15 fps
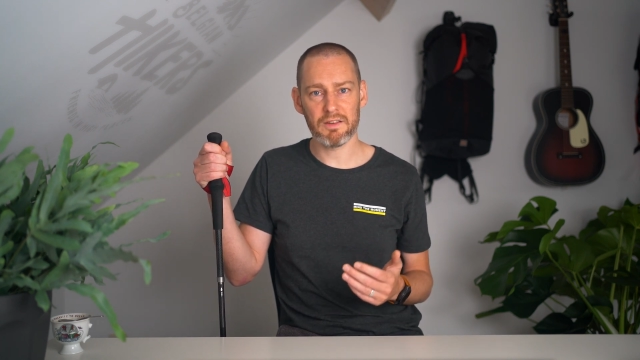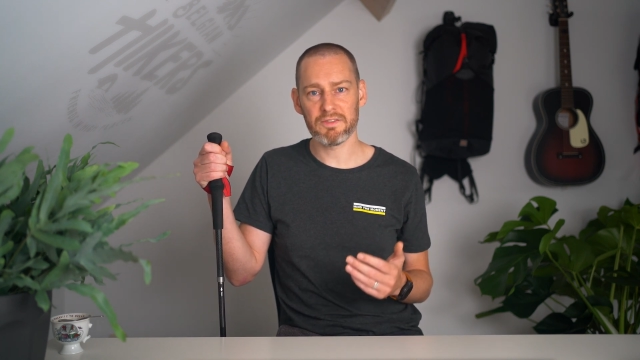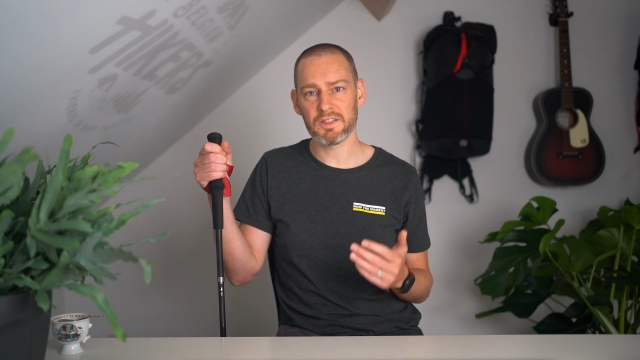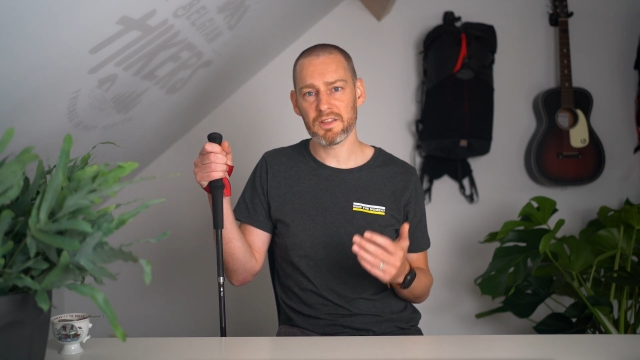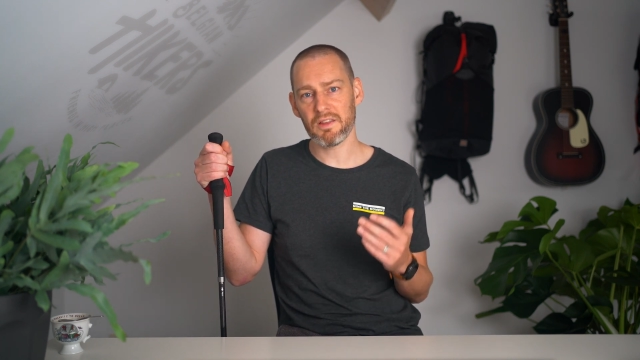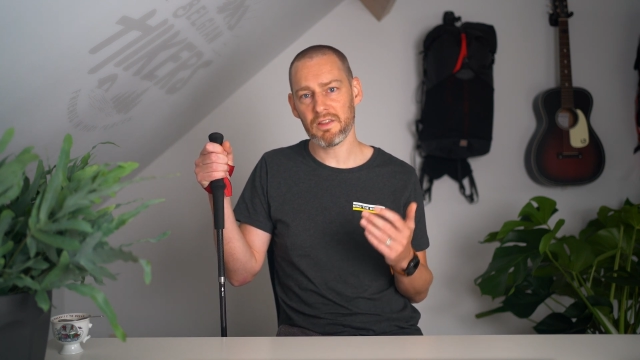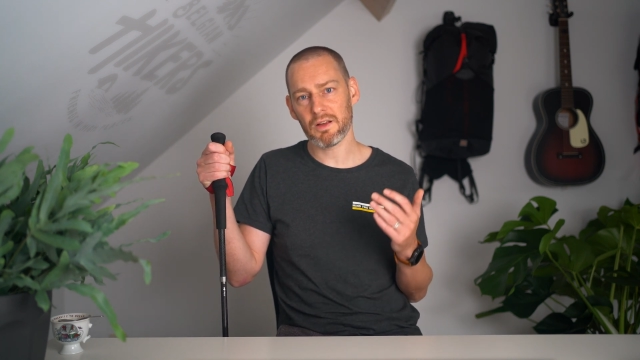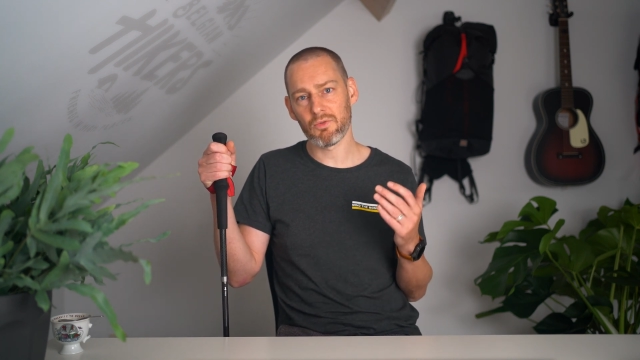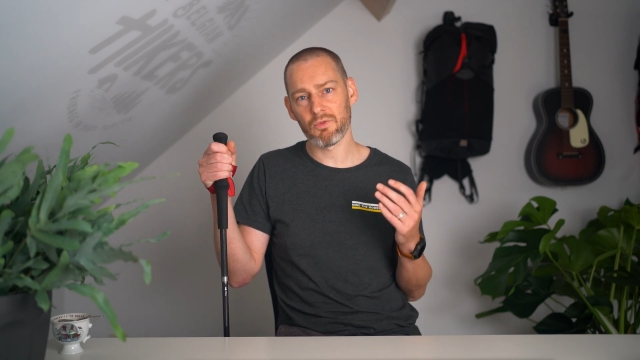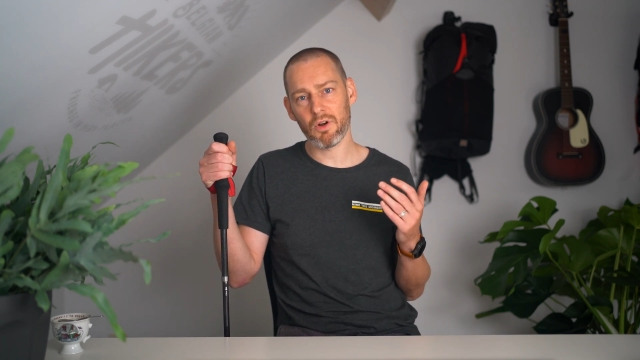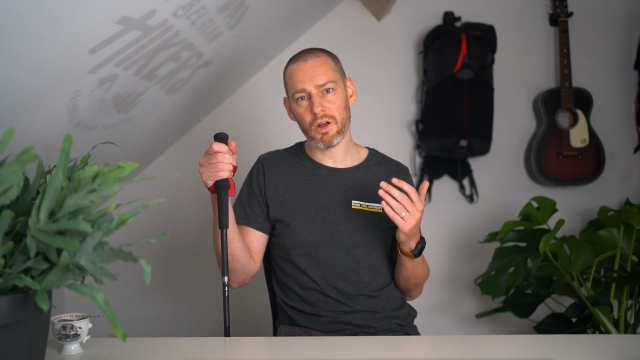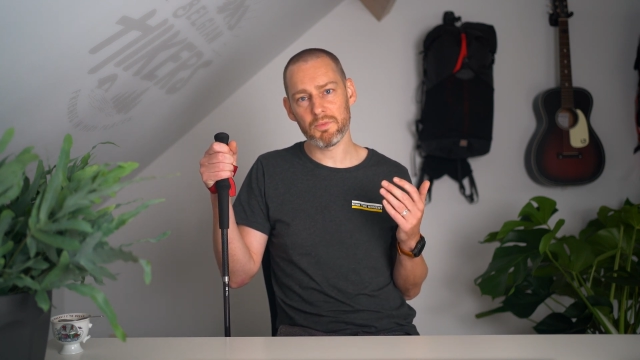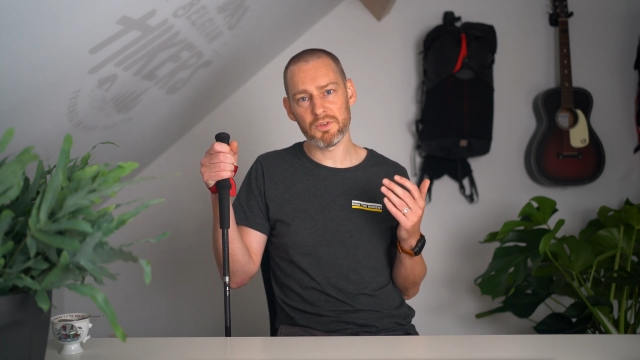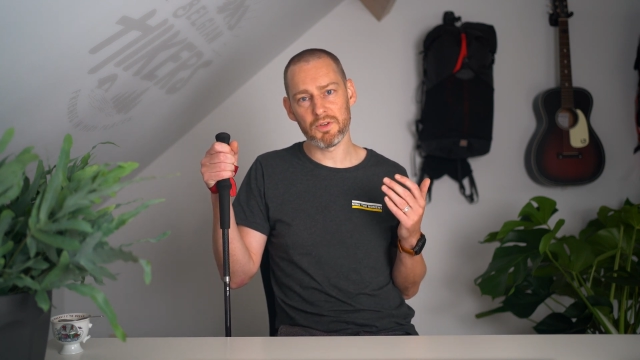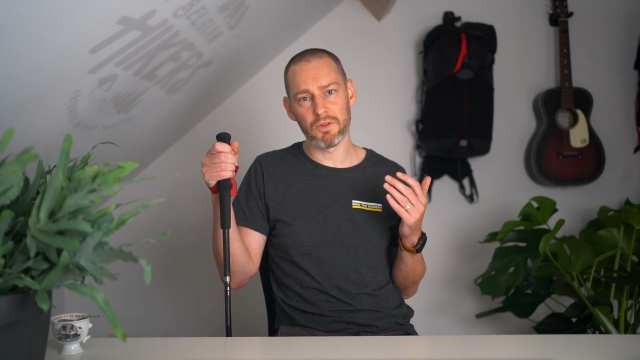if something
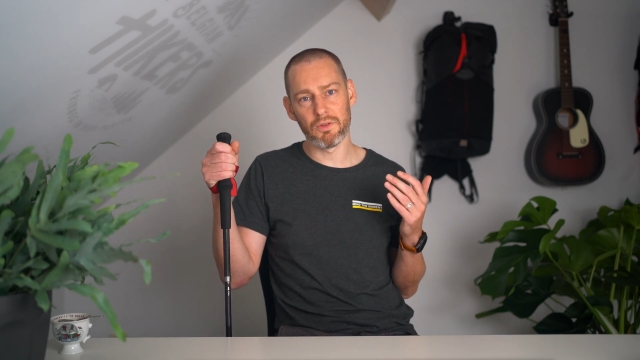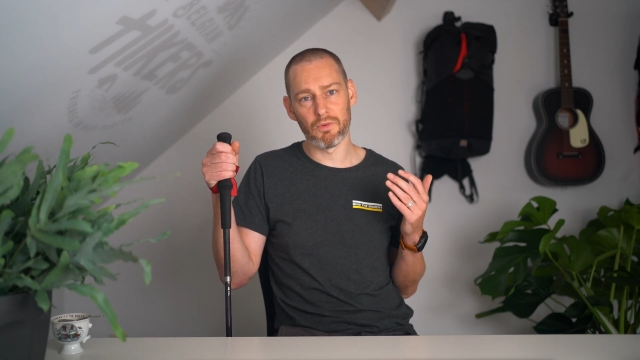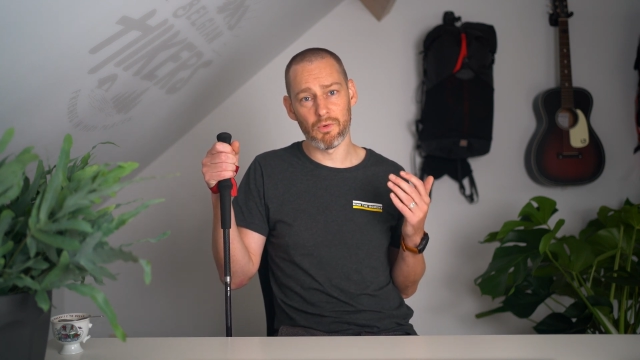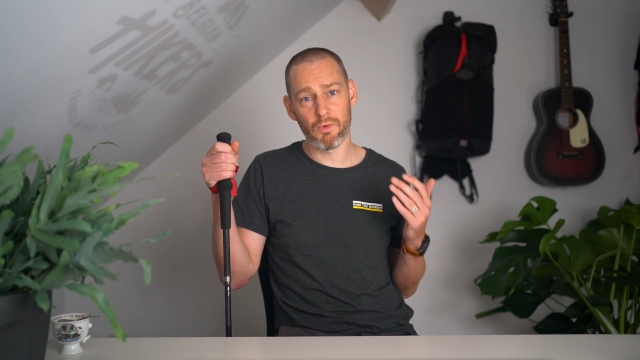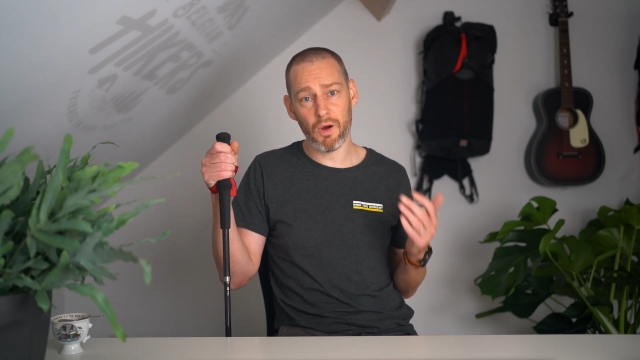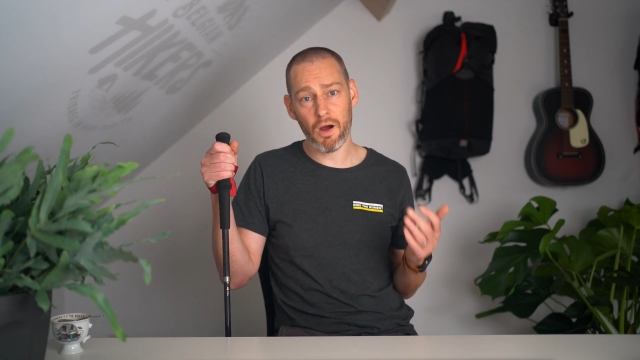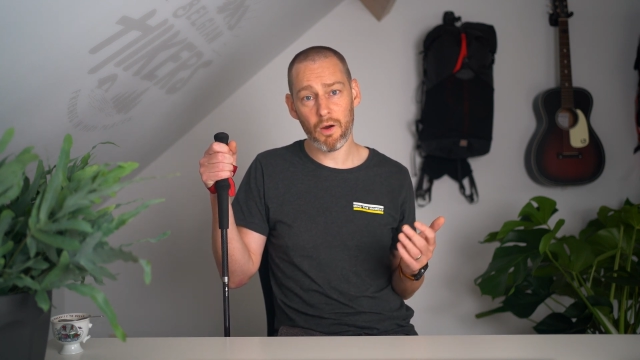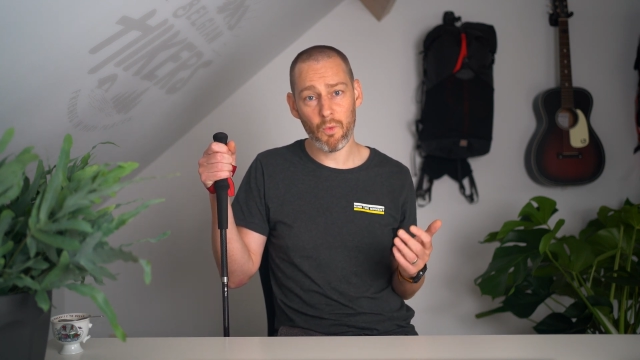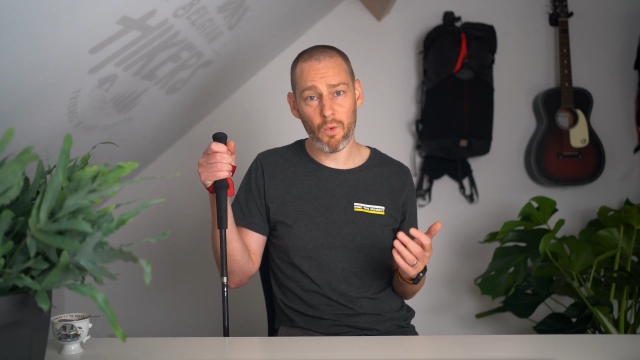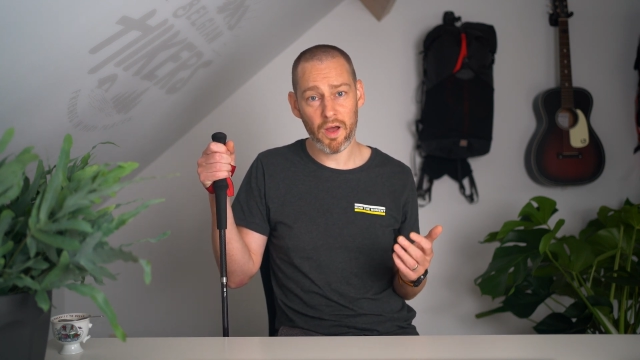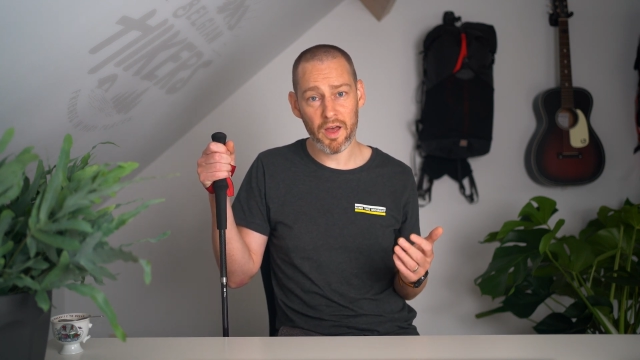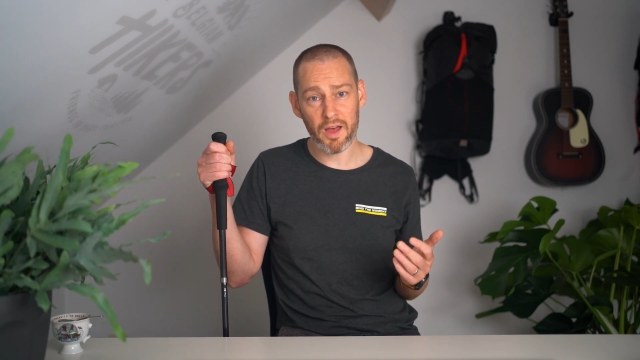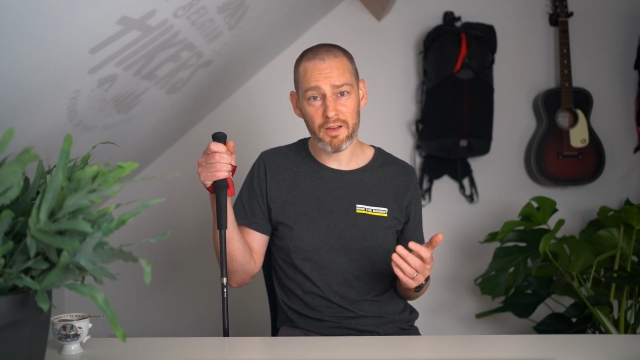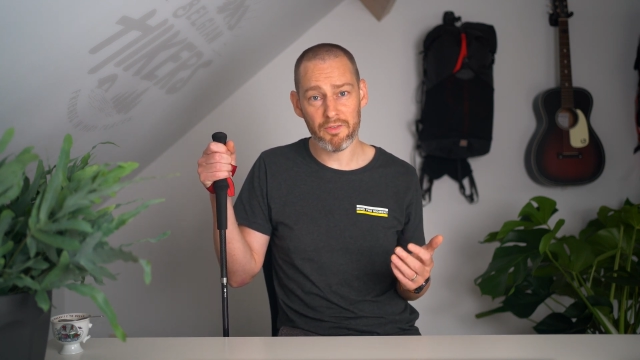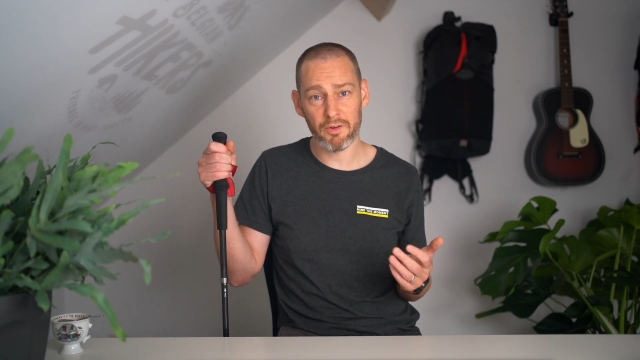rubs you the wrong
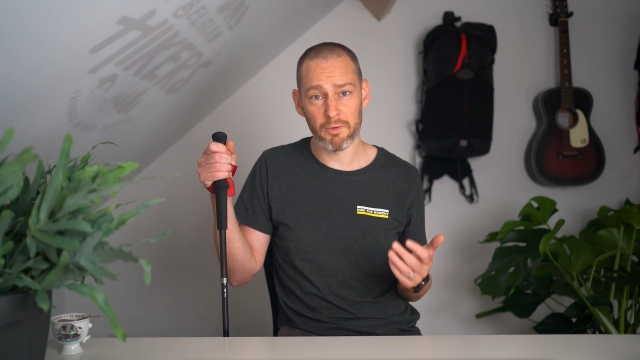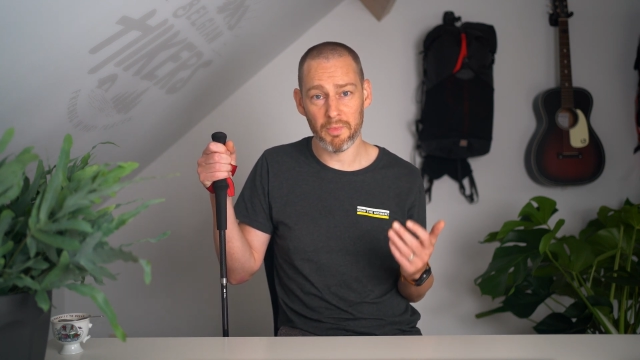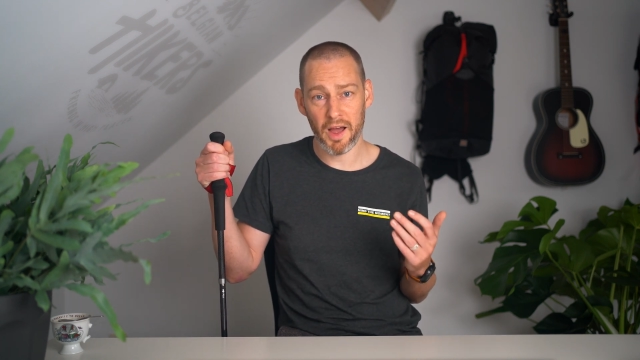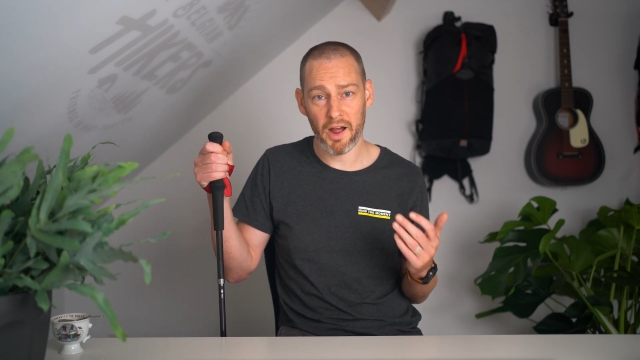way from